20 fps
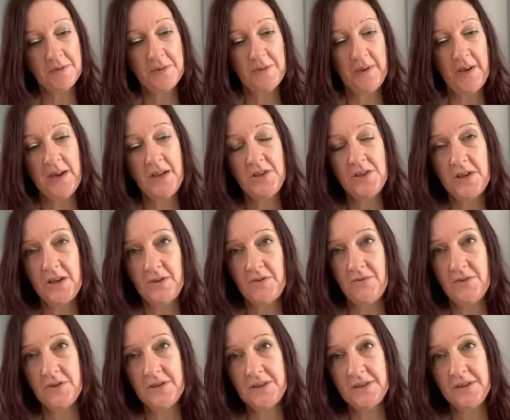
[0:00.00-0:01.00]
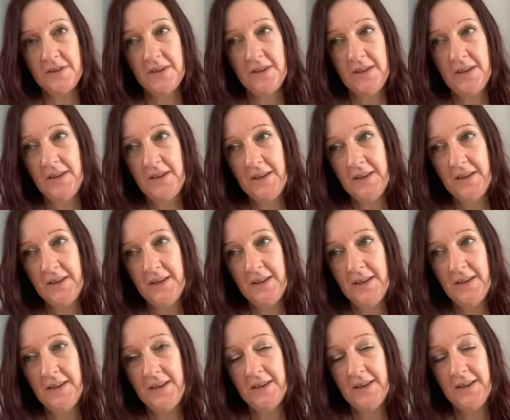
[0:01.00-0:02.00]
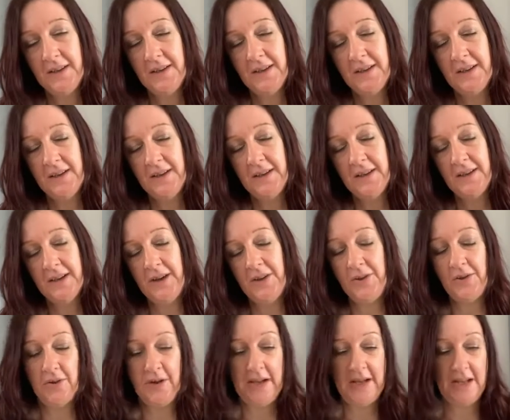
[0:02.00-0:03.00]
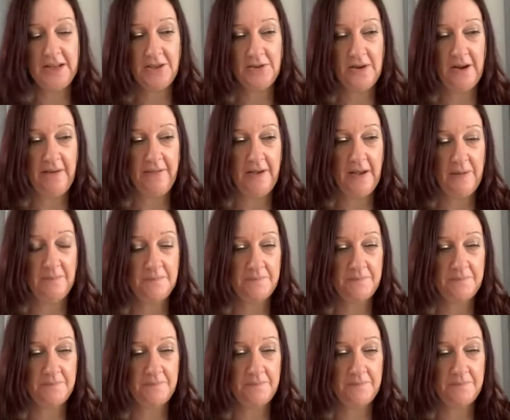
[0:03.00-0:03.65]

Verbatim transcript: feeling generous and I thought i would let her have it.